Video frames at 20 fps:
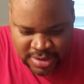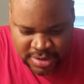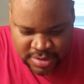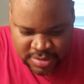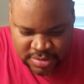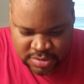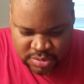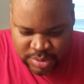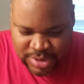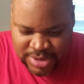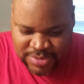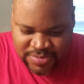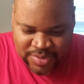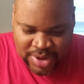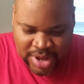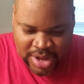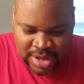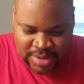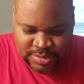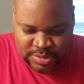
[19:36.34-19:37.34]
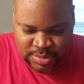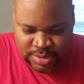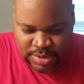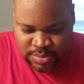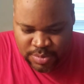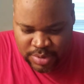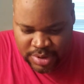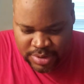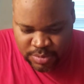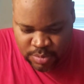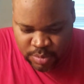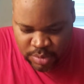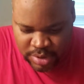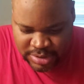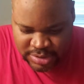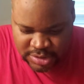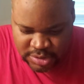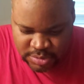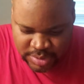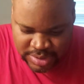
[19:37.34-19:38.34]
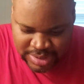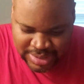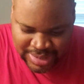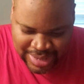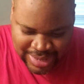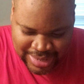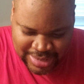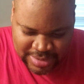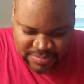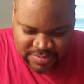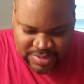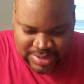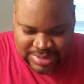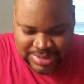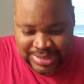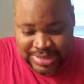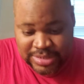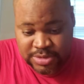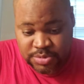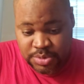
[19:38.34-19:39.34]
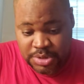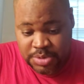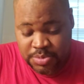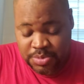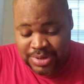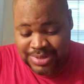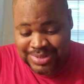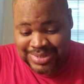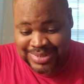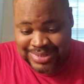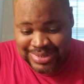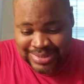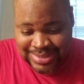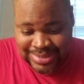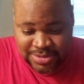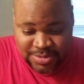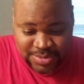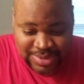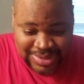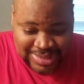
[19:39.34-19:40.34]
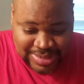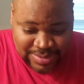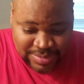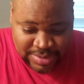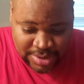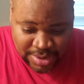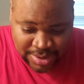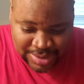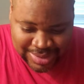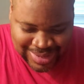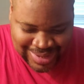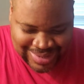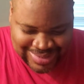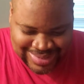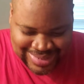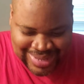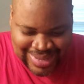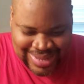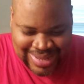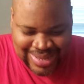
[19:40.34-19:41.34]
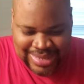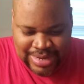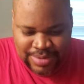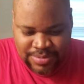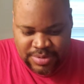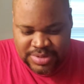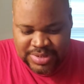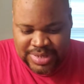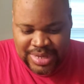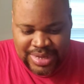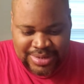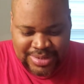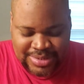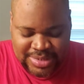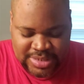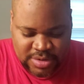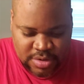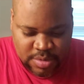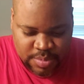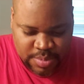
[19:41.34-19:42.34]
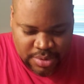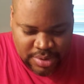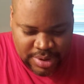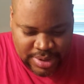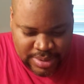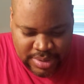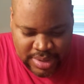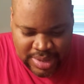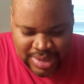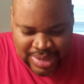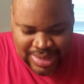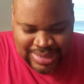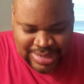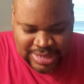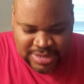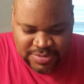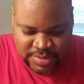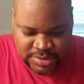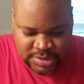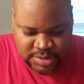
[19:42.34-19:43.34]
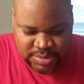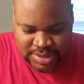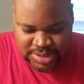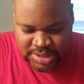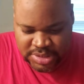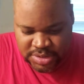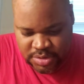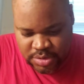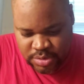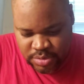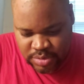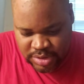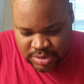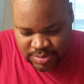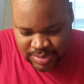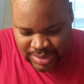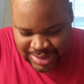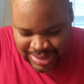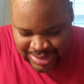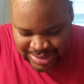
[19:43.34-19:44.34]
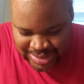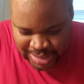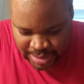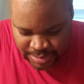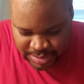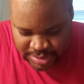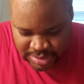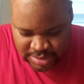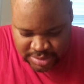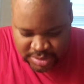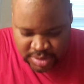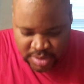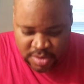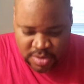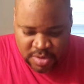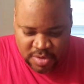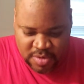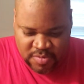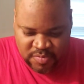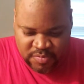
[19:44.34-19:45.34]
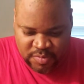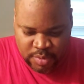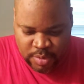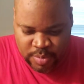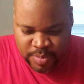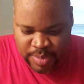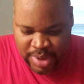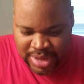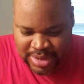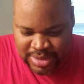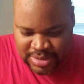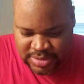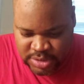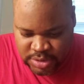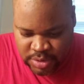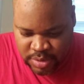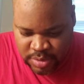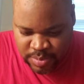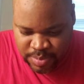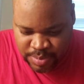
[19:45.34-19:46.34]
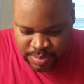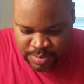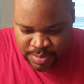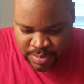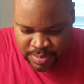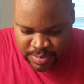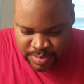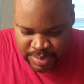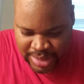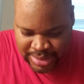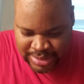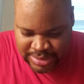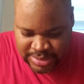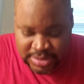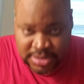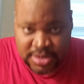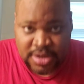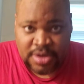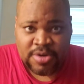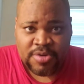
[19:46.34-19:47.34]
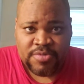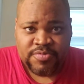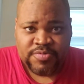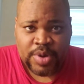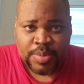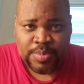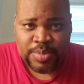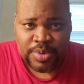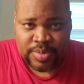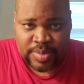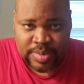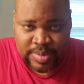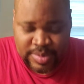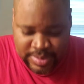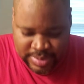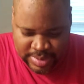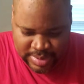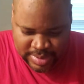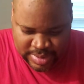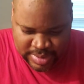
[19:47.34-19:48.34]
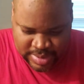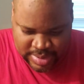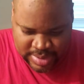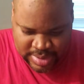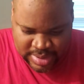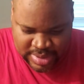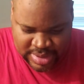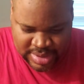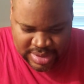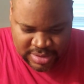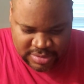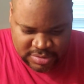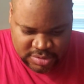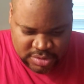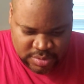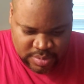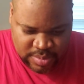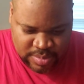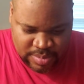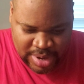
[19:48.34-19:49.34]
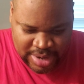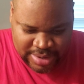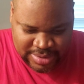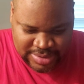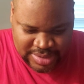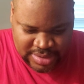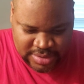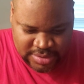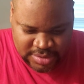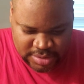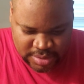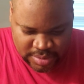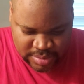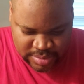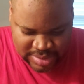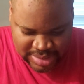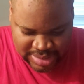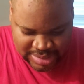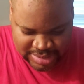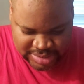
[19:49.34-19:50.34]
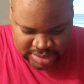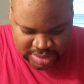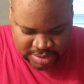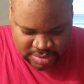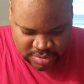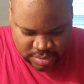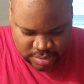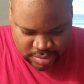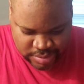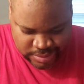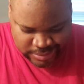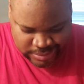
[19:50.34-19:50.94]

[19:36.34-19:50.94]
25, 21, 1, 28, 15, 21, 6, and 27-yard lines never gained a single point. These frustrations included 3 interceptions, fullback Joe Bellin's fumble into Miners end zone in the second quarter.